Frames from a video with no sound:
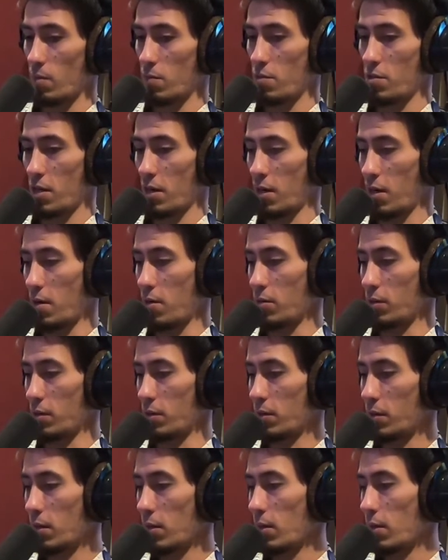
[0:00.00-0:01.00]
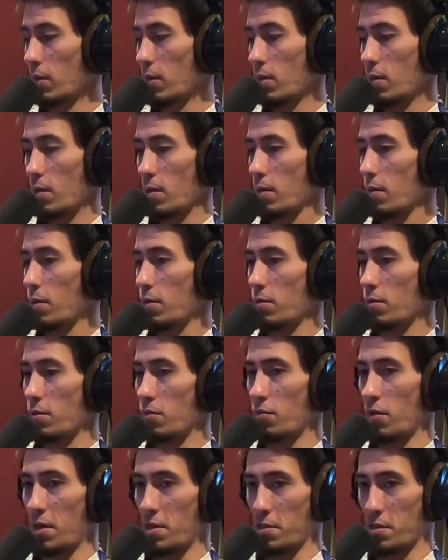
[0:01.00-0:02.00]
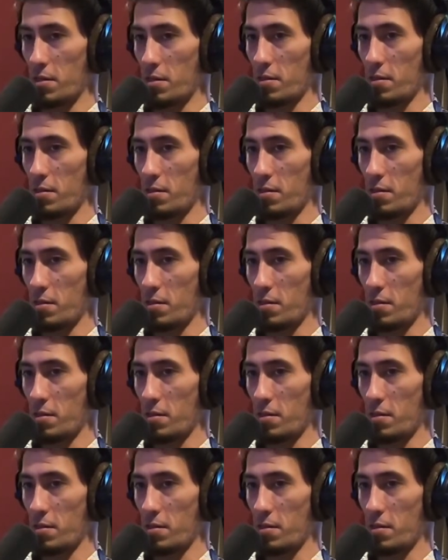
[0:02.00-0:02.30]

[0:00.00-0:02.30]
Check out the Vengeance